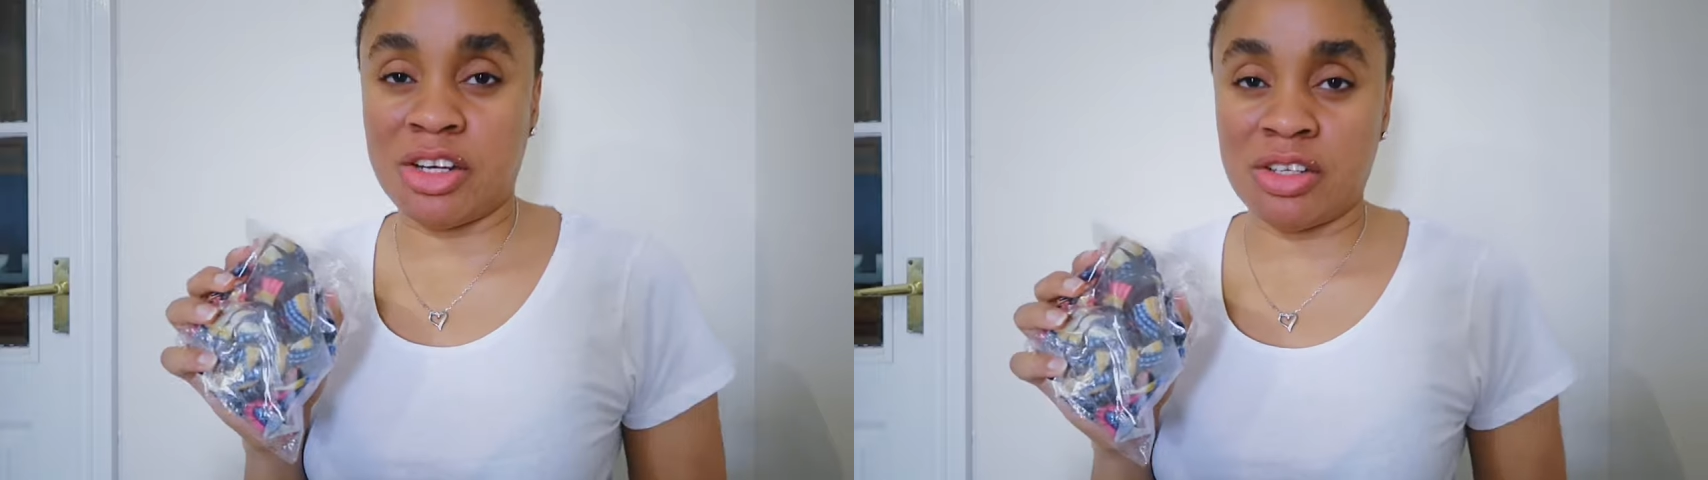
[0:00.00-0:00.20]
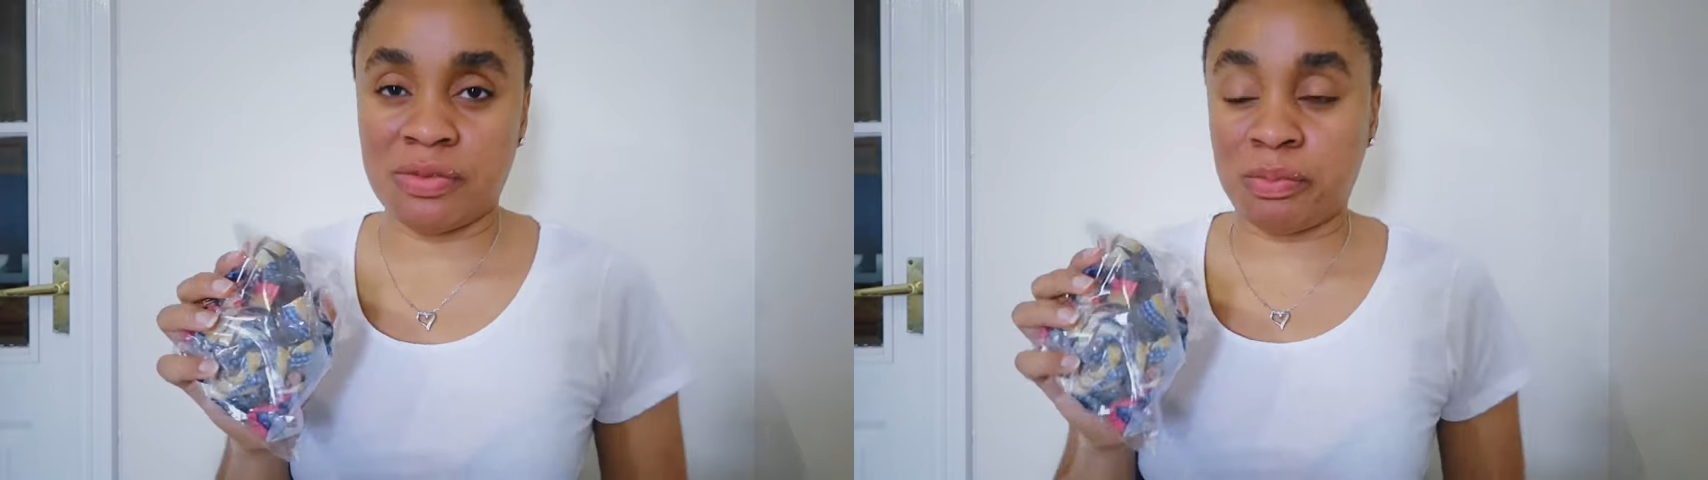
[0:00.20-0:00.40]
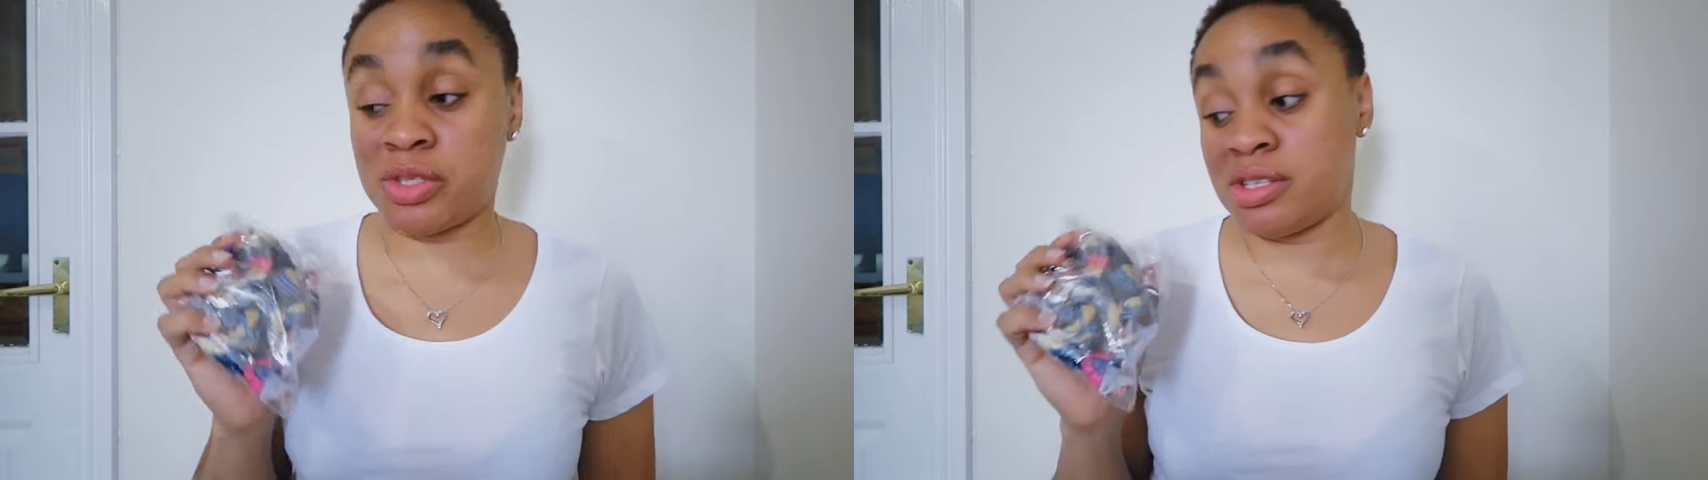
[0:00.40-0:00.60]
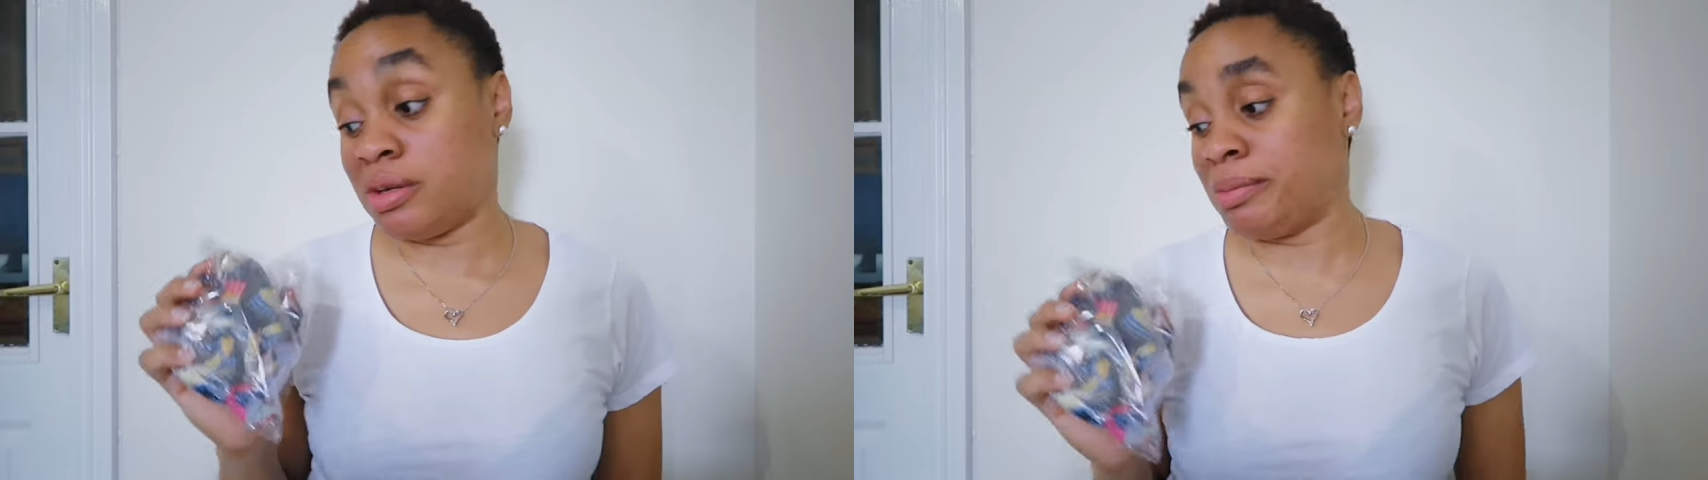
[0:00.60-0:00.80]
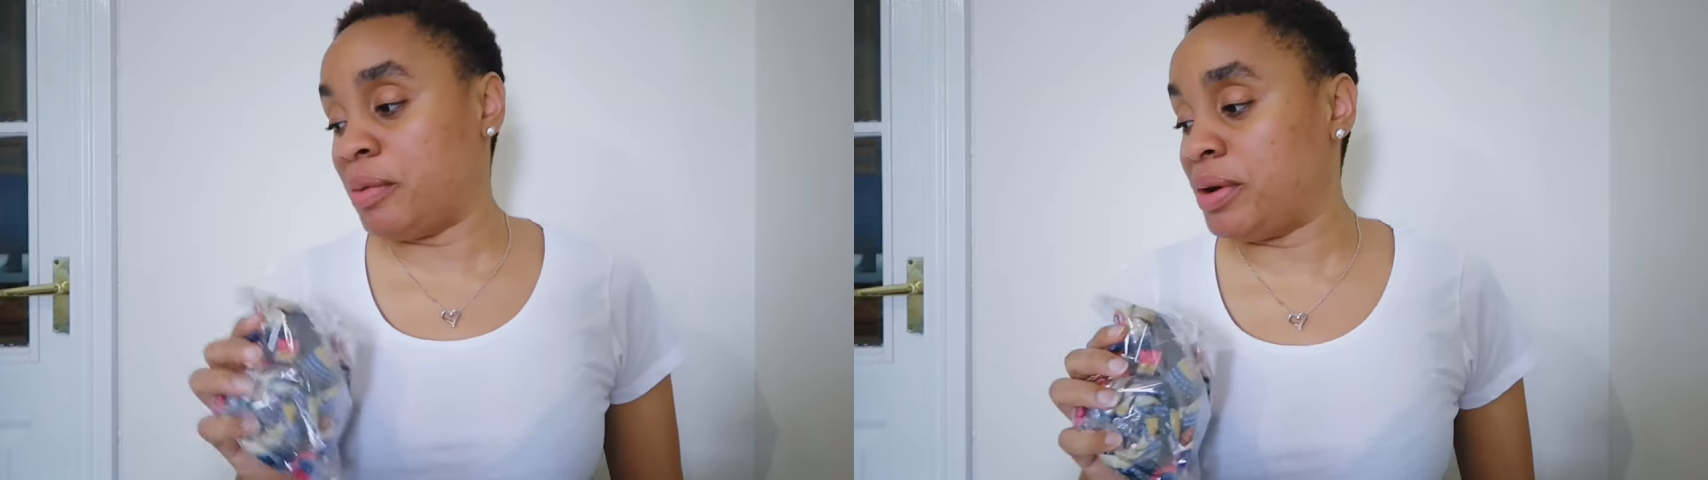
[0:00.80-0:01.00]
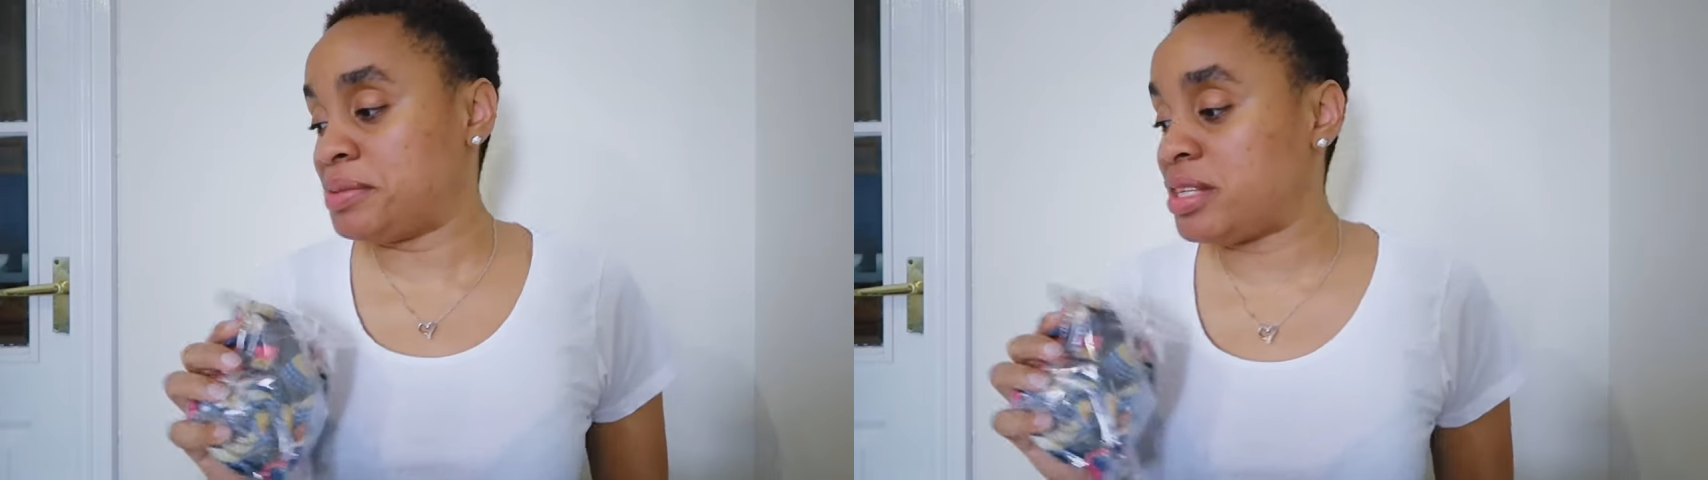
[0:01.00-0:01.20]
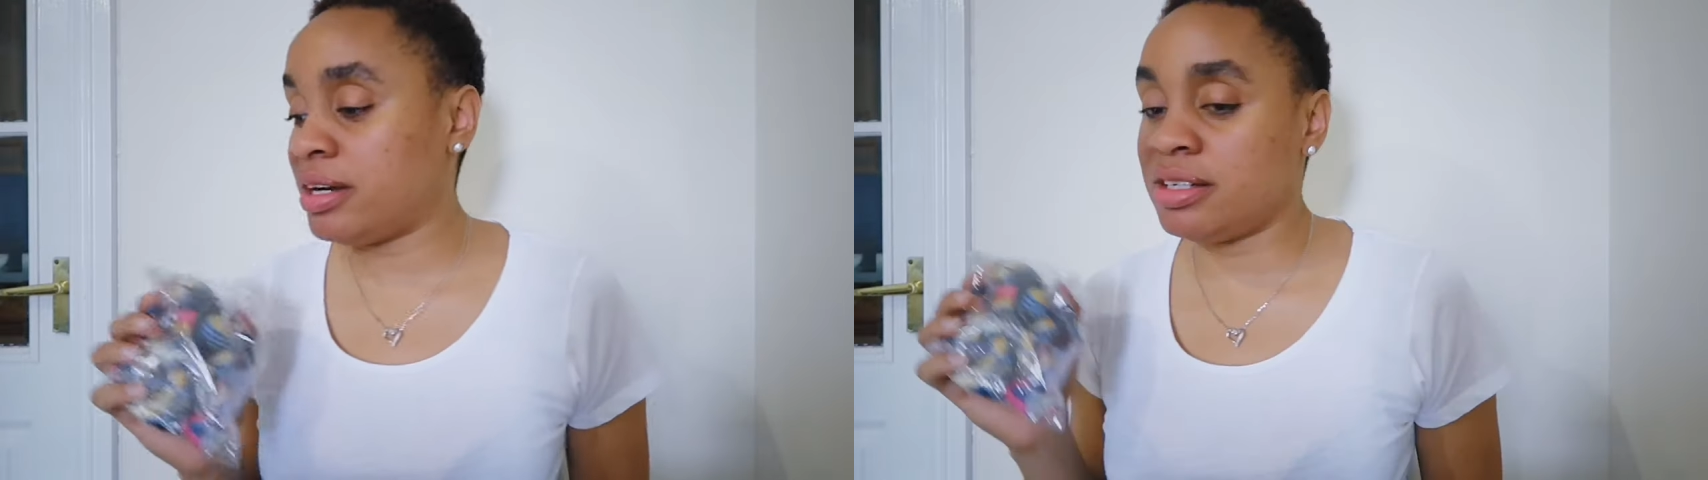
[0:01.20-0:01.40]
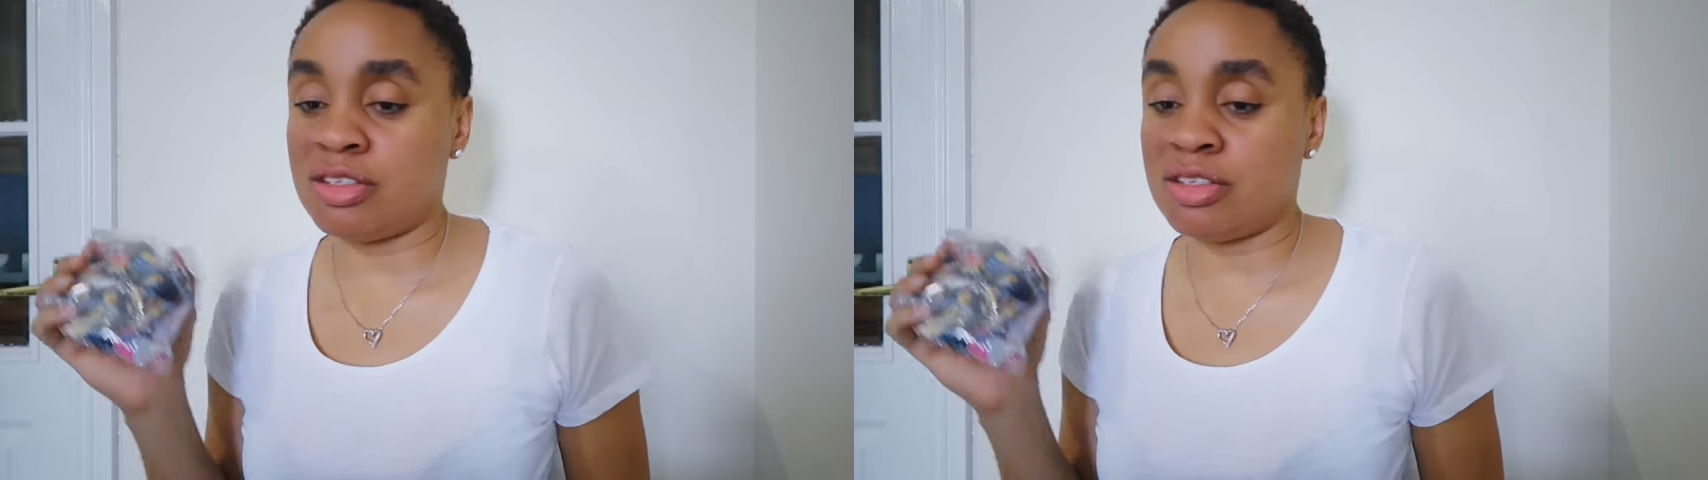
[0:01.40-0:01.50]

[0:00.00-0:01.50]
of putting on my website,